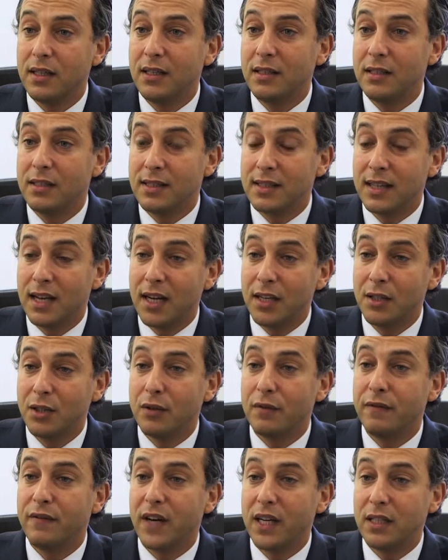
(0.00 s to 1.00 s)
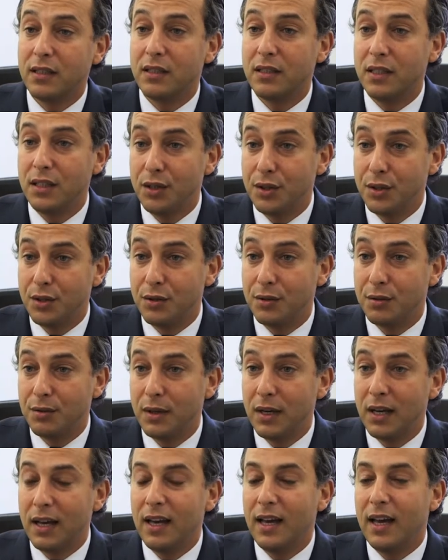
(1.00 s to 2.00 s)
inside your fat tissue
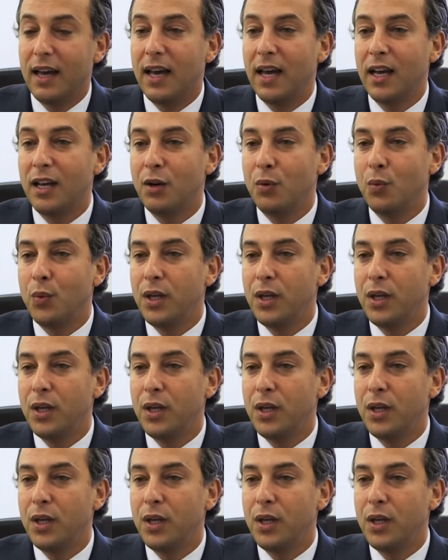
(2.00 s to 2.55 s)
and we